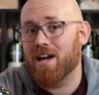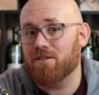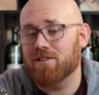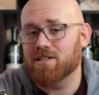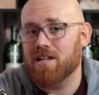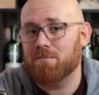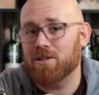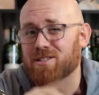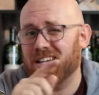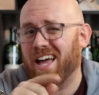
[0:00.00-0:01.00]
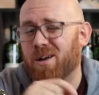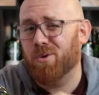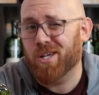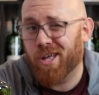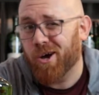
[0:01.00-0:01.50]
gathering is happening, because I kind of
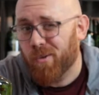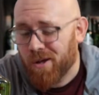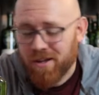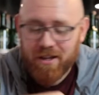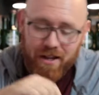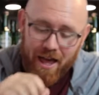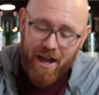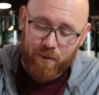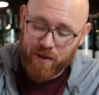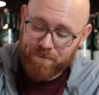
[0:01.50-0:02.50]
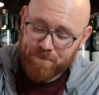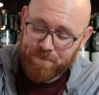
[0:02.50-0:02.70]
want to go. Anyway,